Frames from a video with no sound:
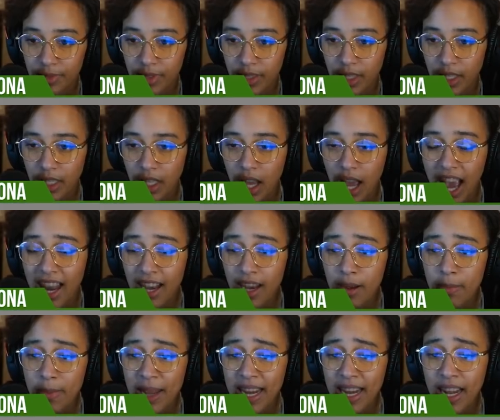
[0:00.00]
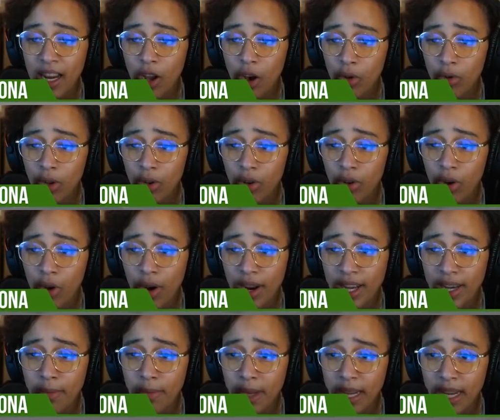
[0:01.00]
off. I didn't mean it. Oh, no, no, no.
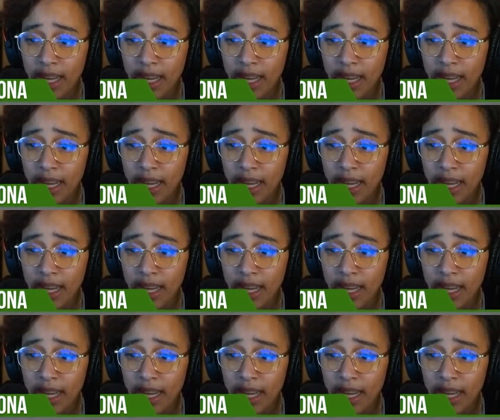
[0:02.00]
I didn't